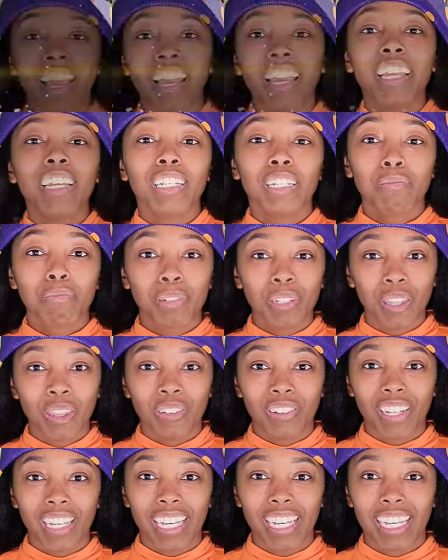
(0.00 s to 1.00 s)
Hint number
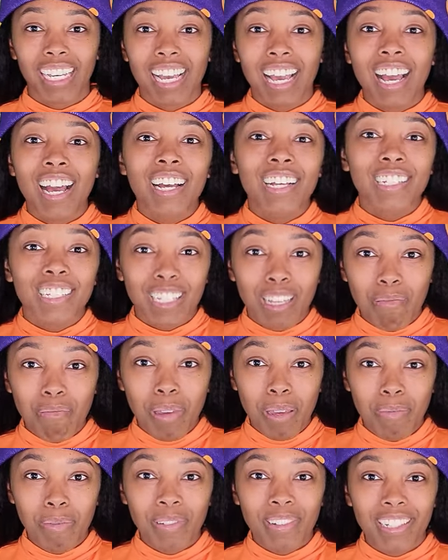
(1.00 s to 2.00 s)
three. Some
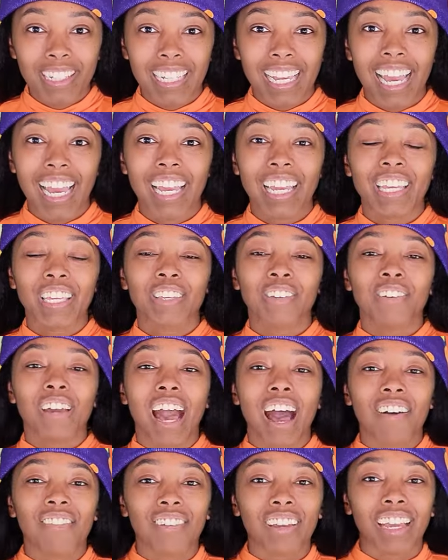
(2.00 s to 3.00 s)
people say you
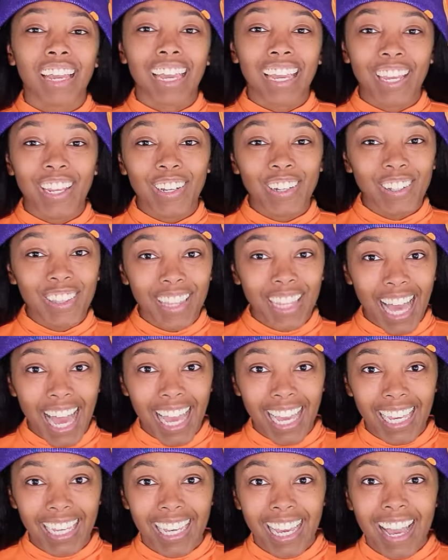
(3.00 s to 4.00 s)
have an inner
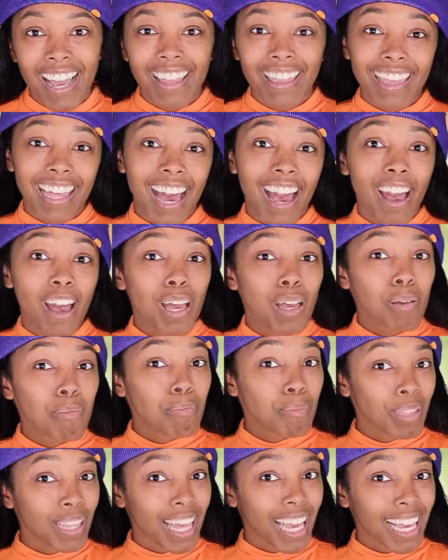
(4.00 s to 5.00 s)
light that
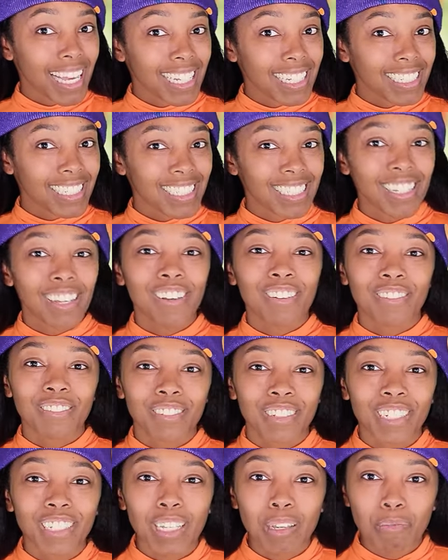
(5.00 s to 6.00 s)
blinks
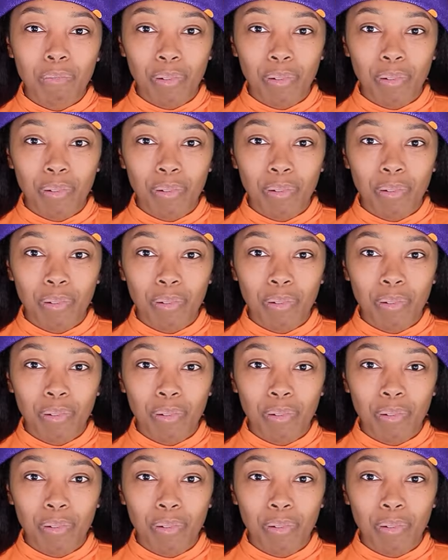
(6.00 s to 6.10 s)
really